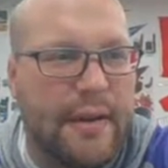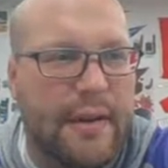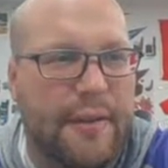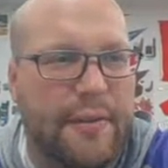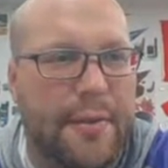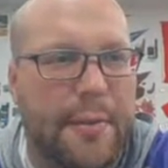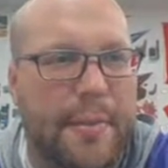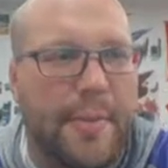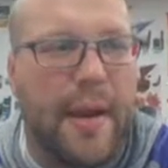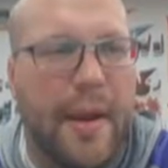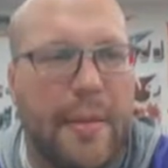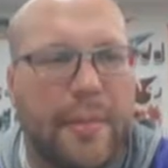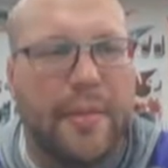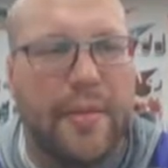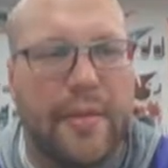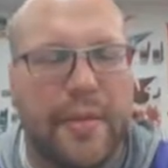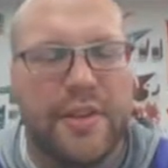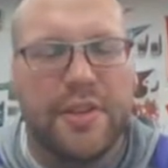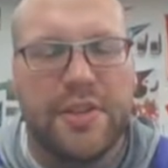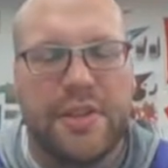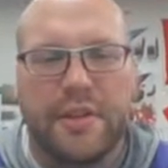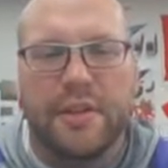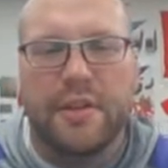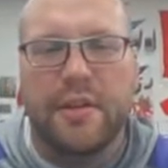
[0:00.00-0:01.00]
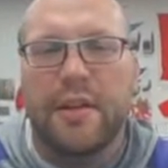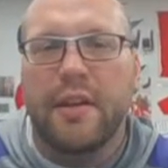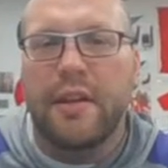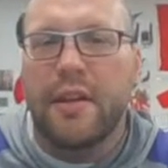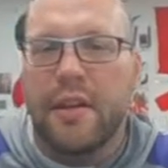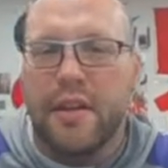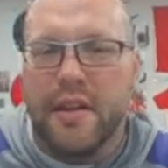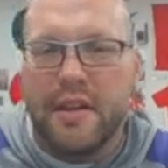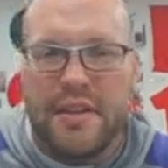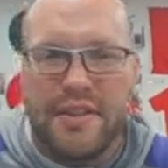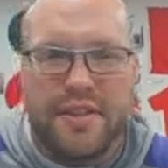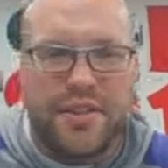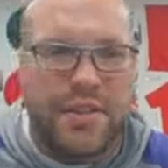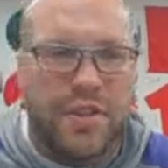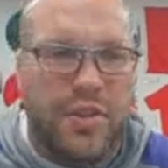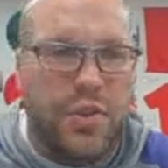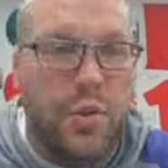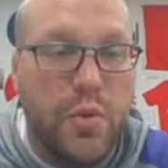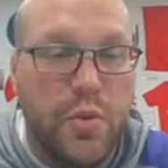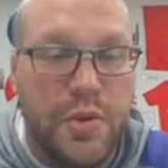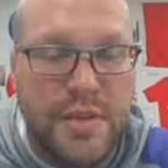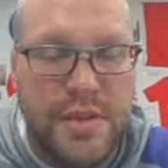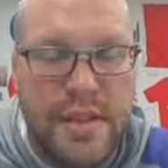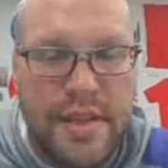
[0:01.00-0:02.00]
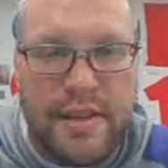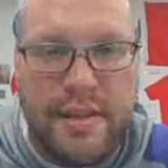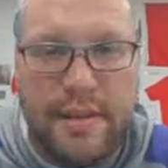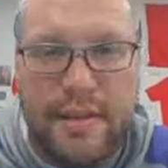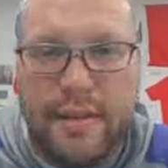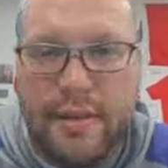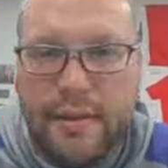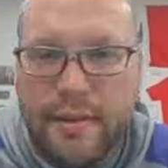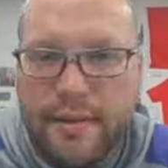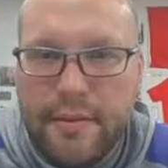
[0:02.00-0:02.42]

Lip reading: of the population is using